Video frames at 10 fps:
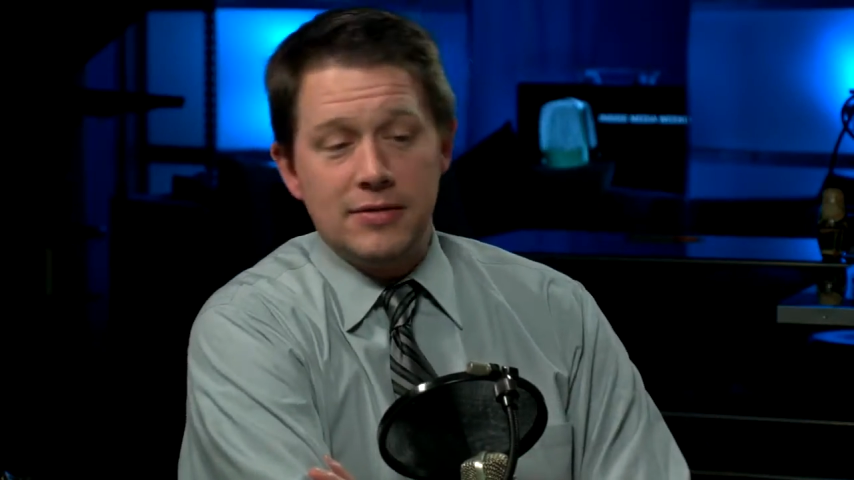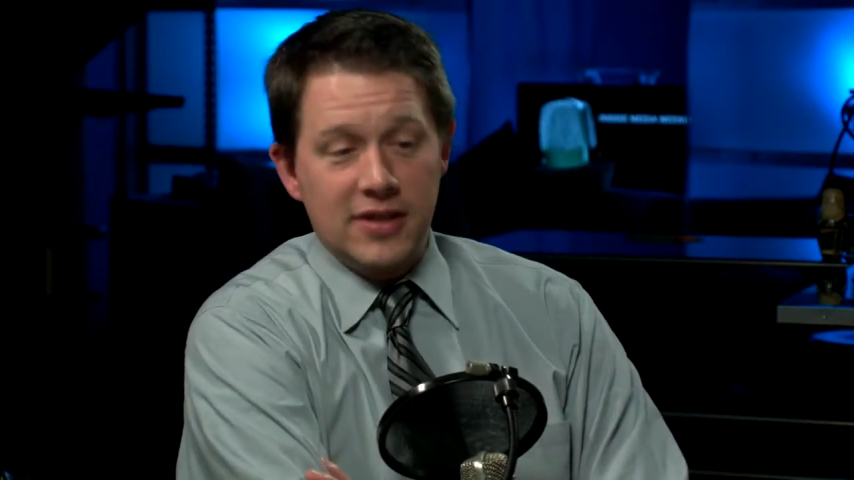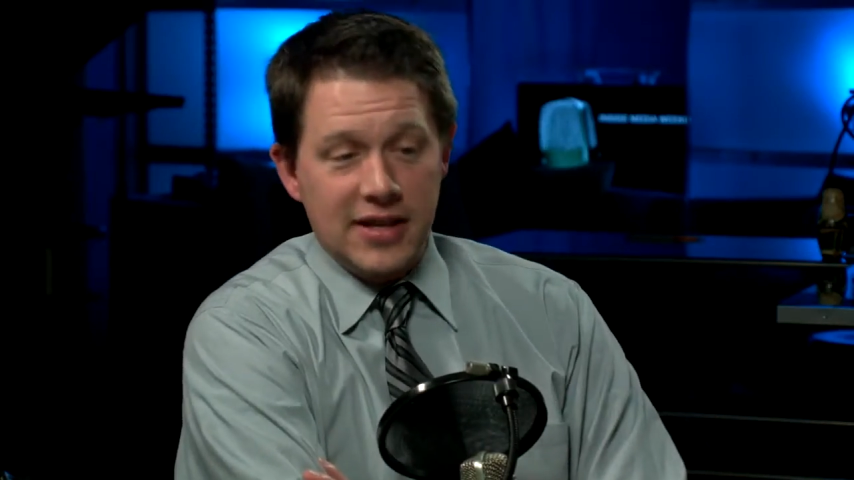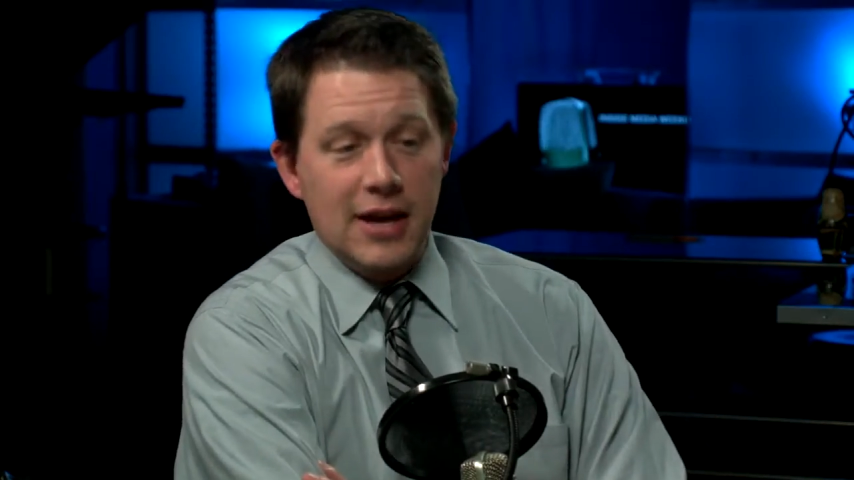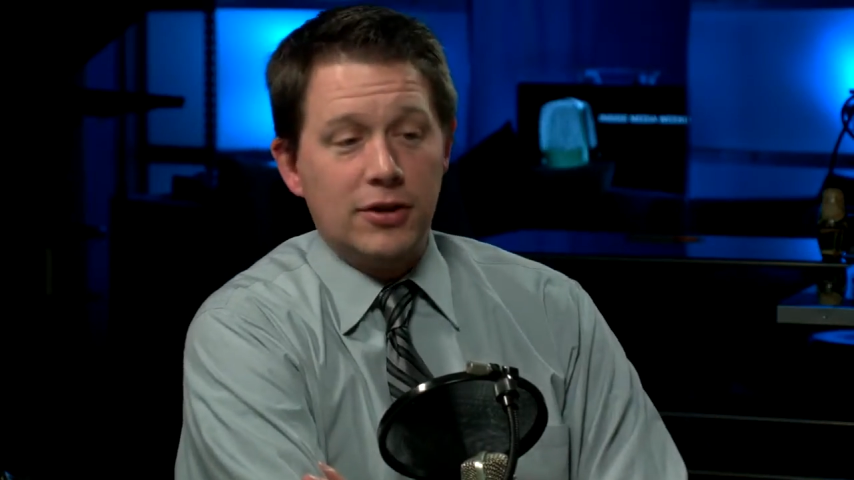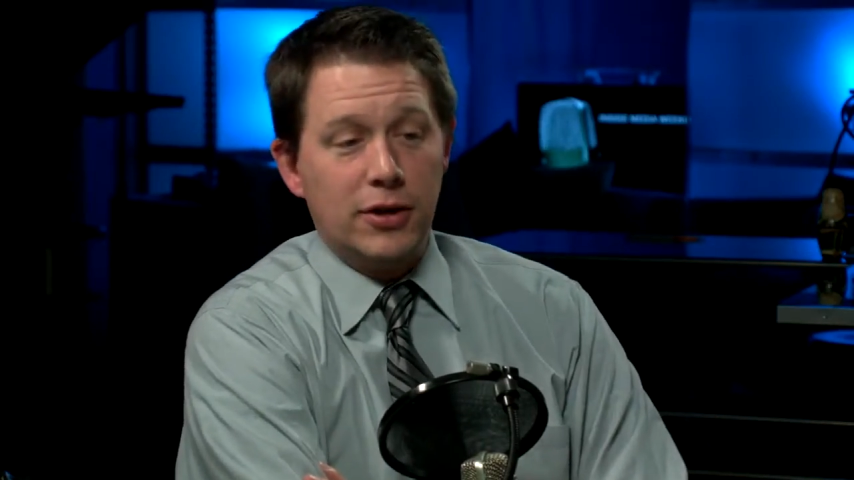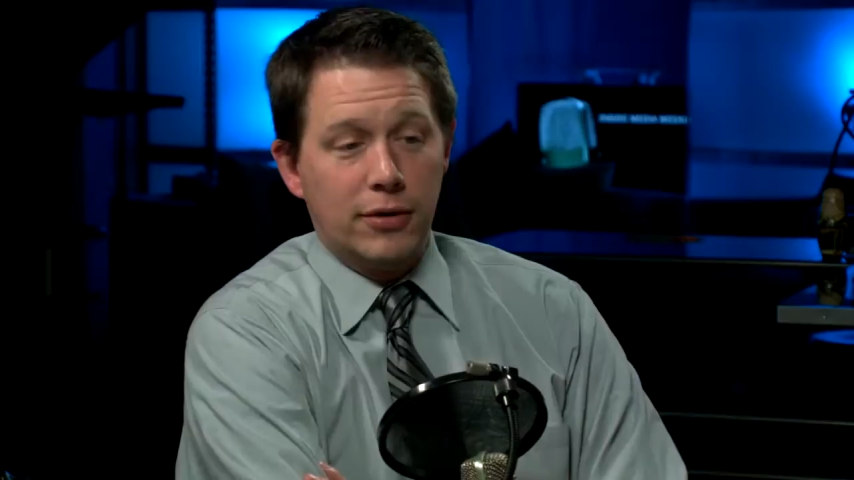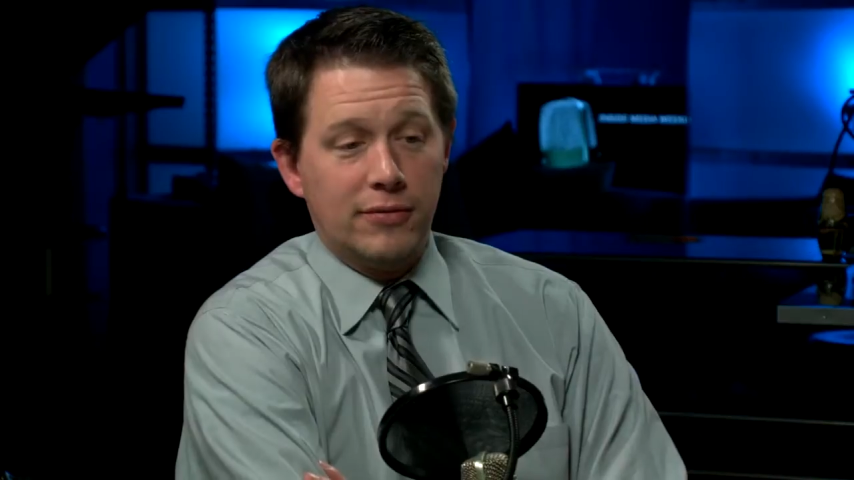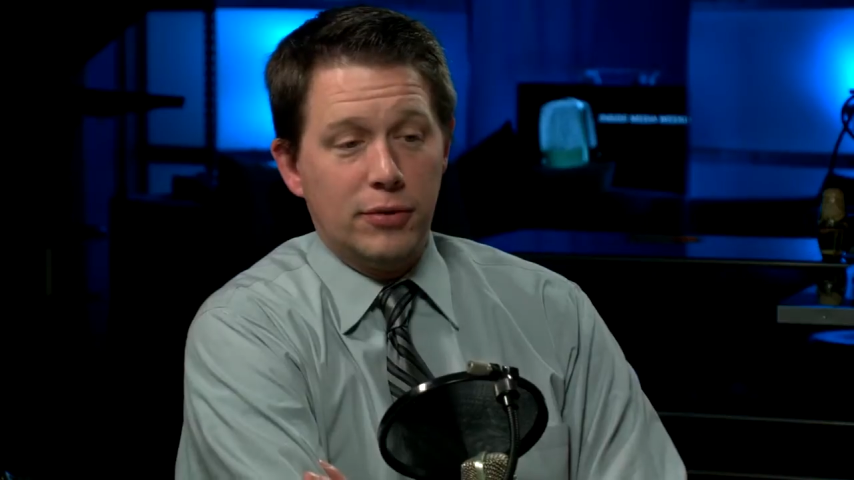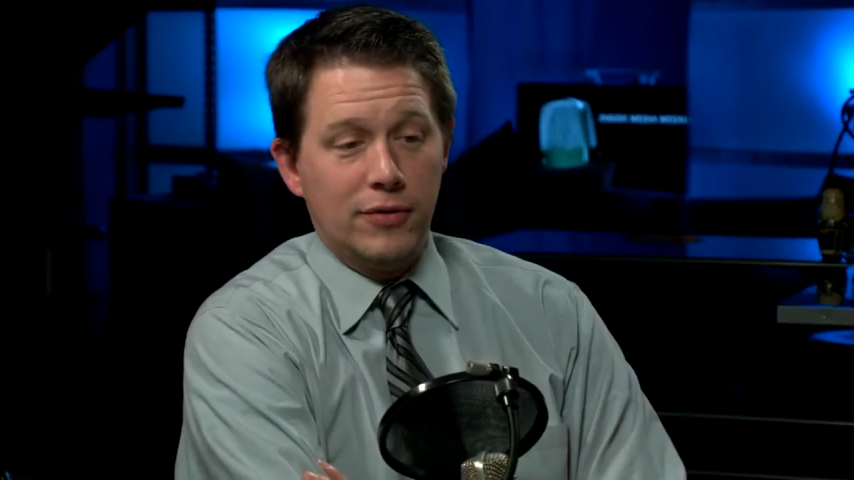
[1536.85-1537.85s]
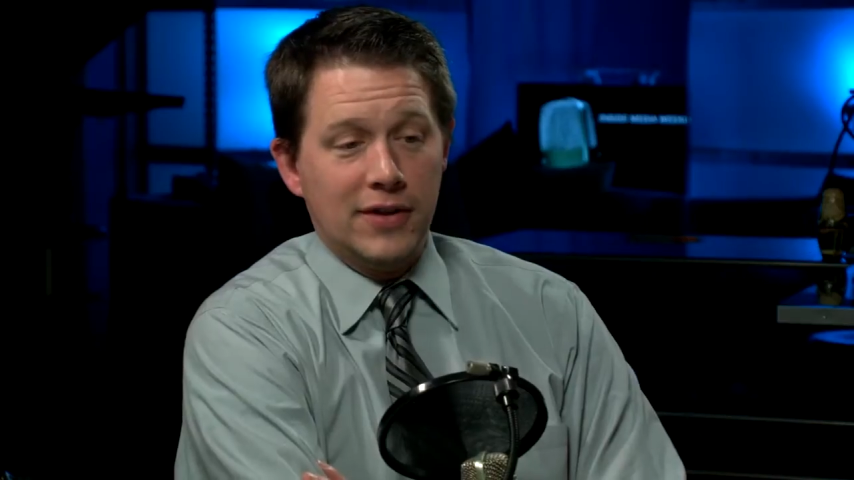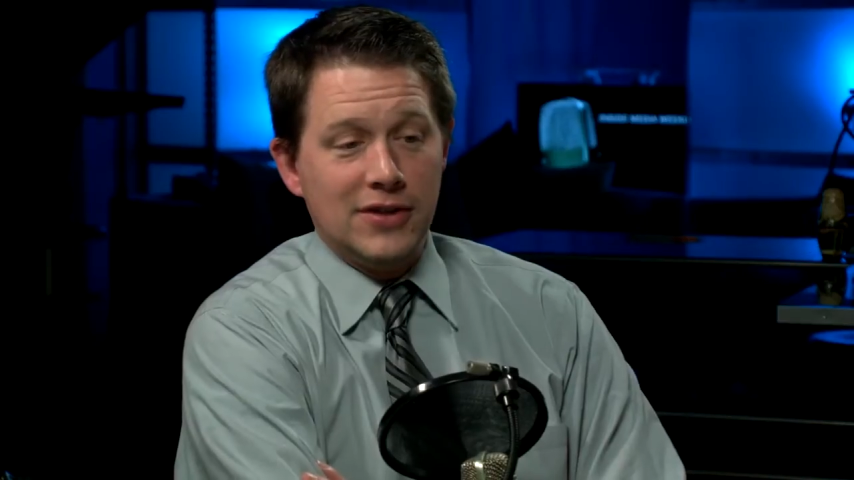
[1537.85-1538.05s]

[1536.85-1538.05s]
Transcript: is the down year of movies.